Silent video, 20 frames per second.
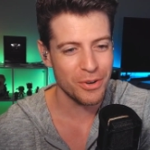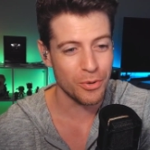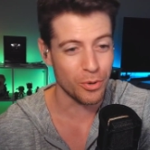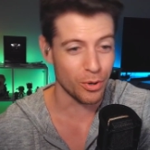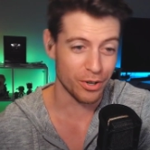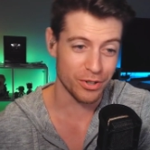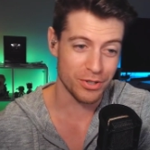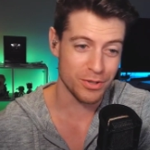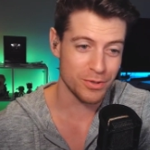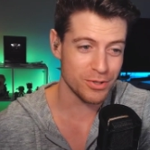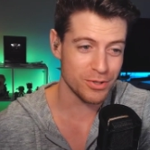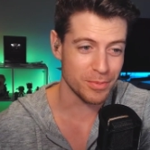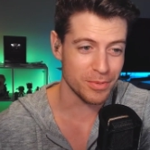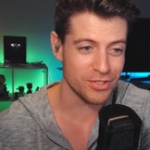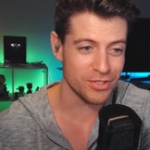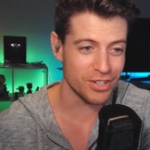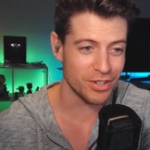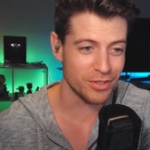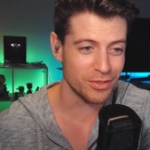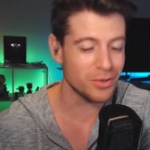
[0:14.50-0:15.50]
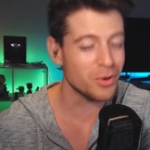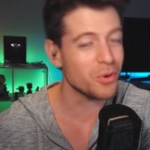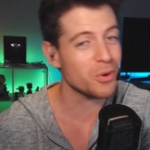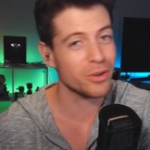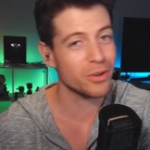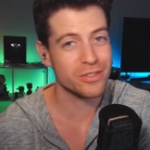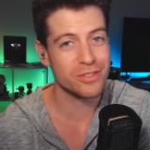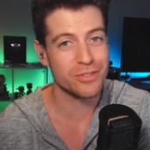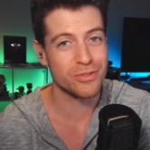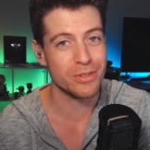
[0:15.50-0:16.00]
or on YouTube in general,
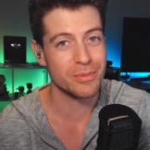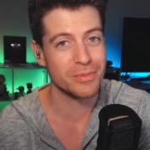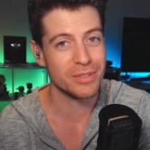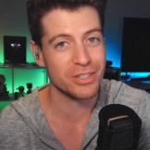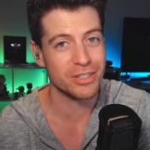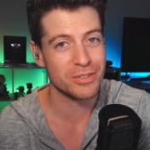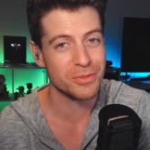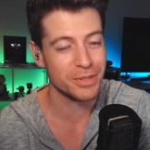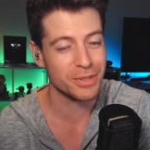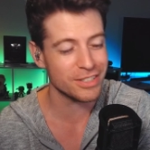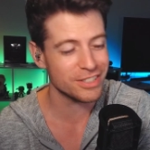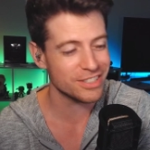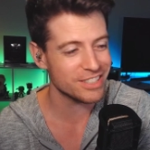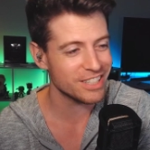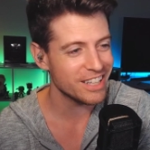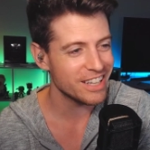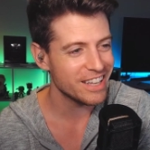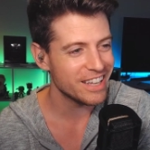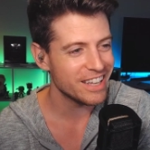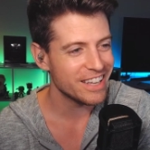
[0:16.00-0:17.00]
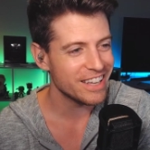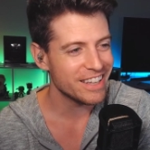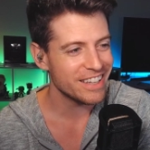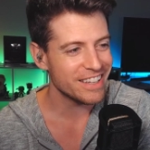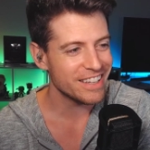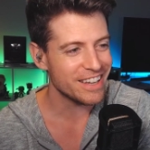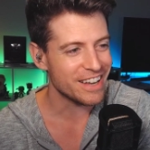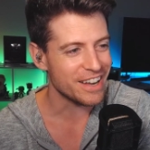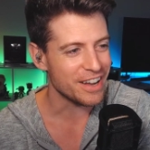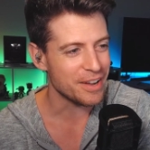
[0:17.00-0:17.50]
or streamed on Twitch,
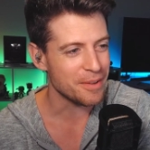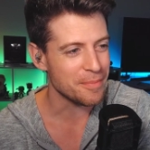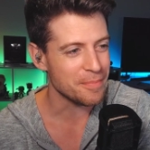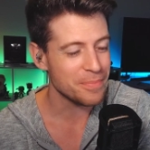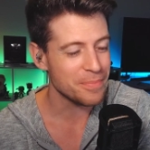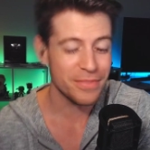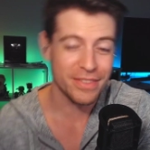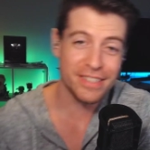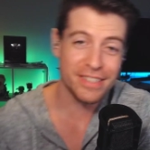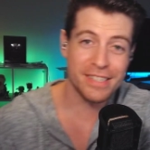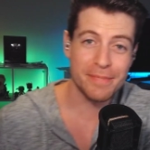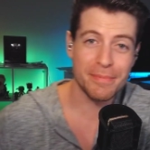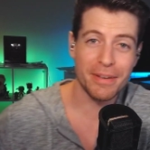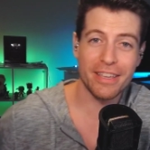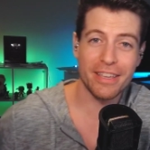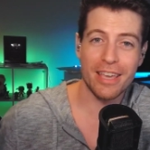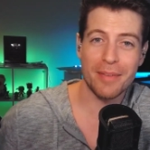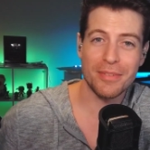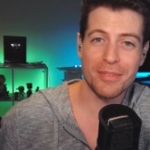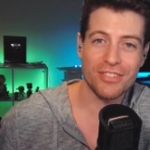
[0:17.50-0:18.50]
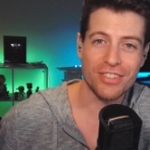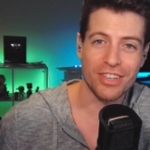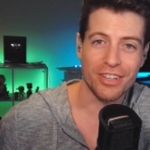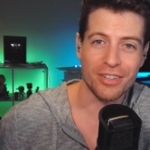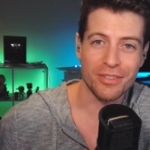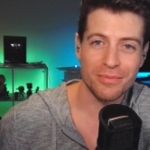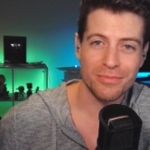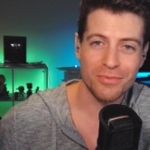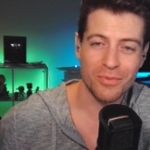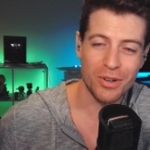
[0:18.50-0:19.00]
this is my gaming
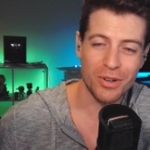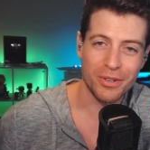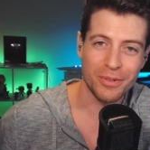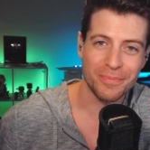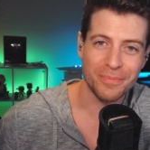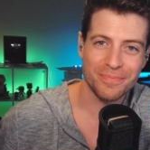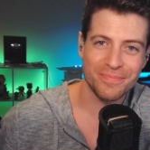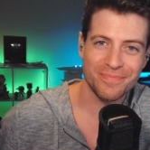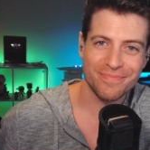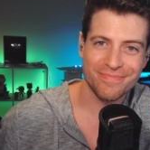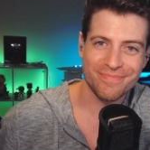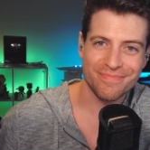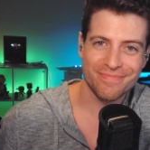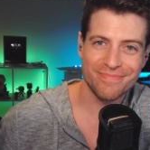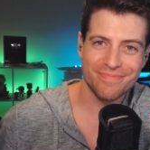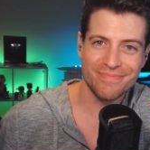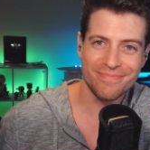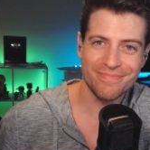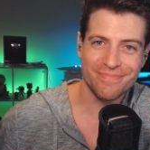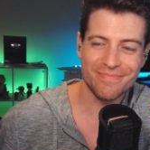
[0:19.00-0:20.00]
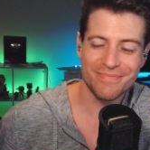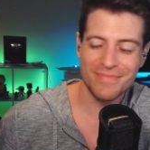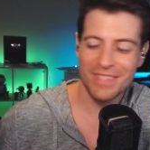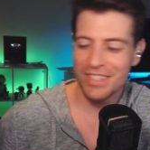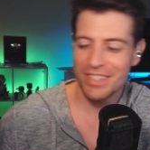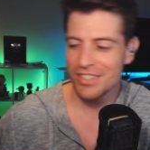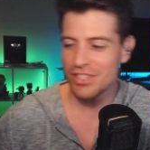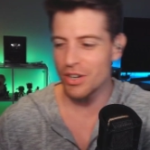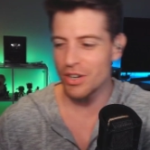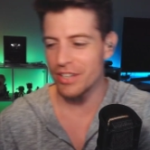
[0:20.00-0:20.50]
channel. Welcome.
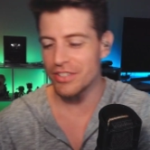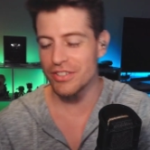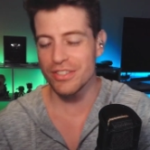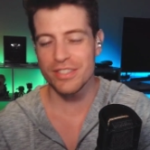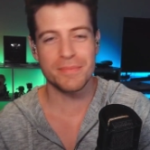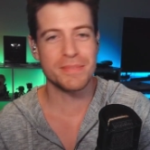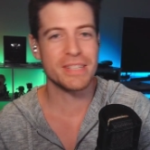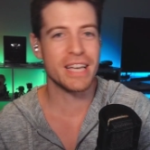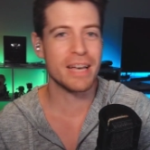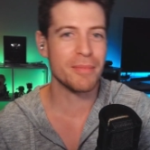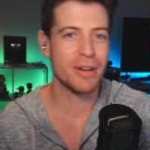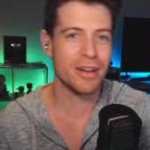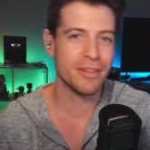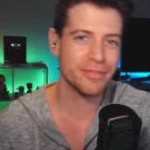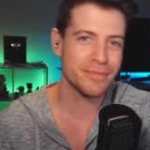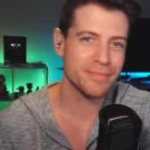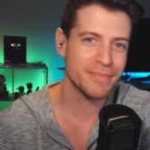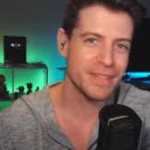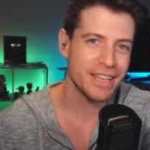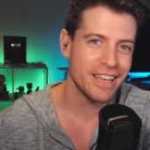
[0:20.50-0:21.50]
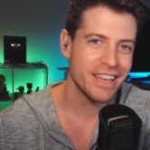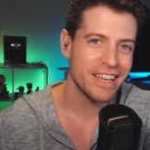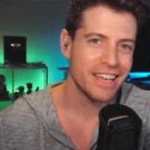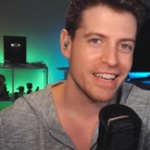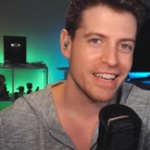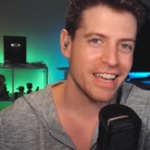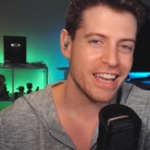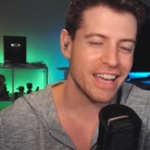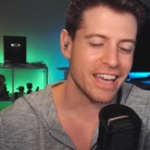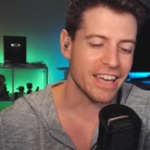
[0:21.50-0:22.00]
So I took some time off
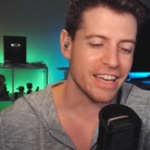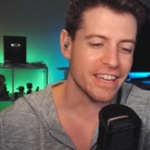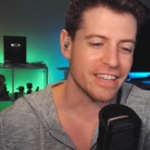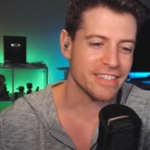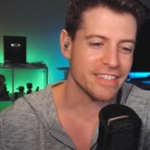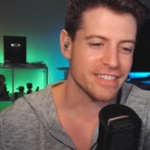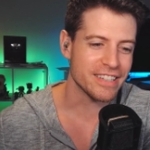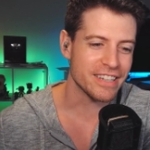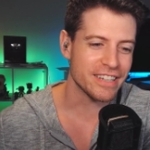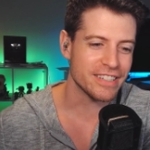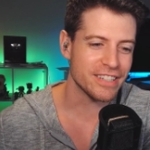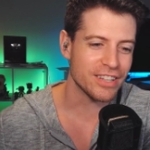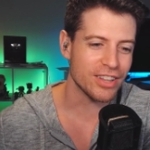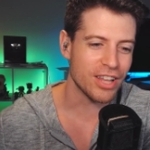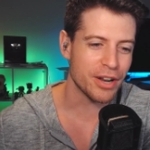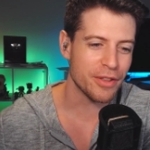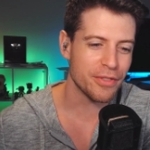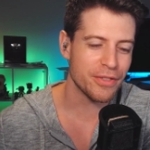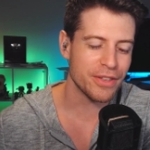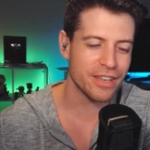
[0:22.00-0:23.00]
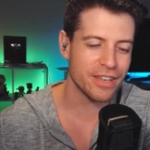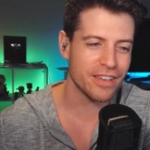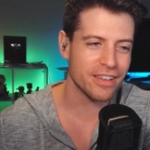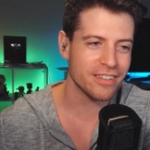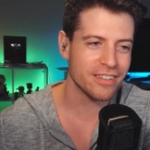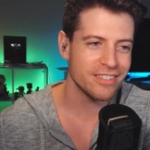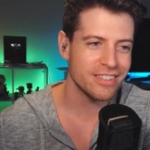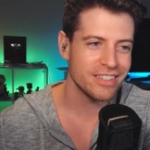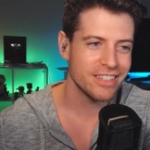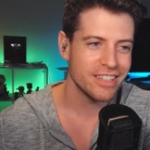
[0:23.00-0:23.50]
and did a lot of
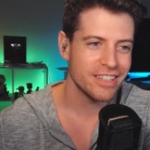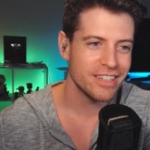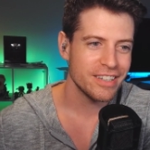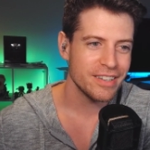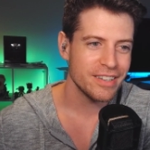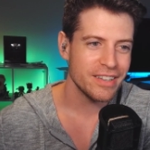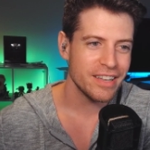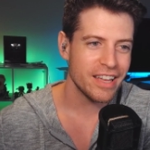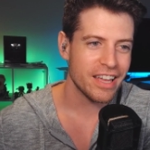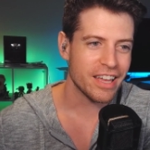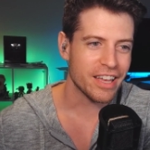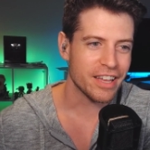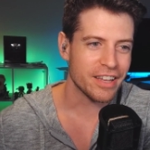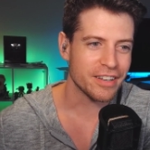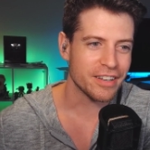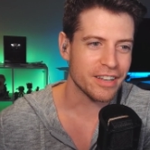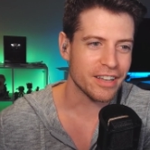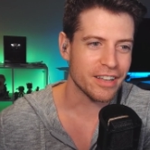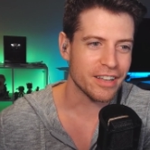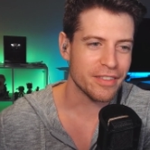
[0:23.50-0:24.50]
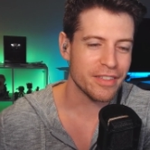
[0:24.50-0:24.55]
thinking and